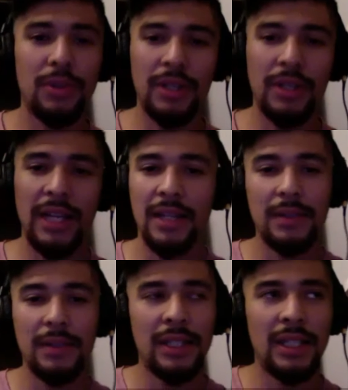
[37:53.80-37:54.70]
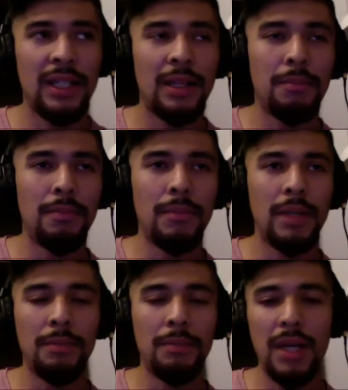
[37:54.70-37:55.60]

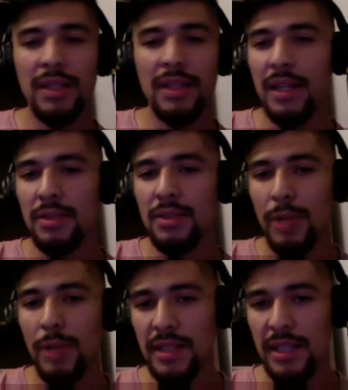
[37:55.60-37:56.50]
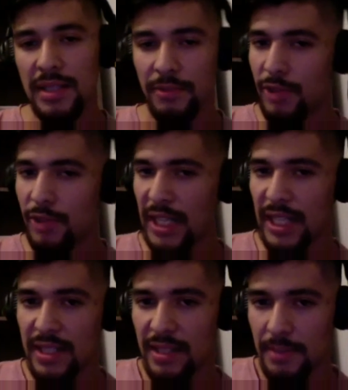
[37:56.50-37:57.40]
yeah. Mondays, Wednesdays, and Fridays.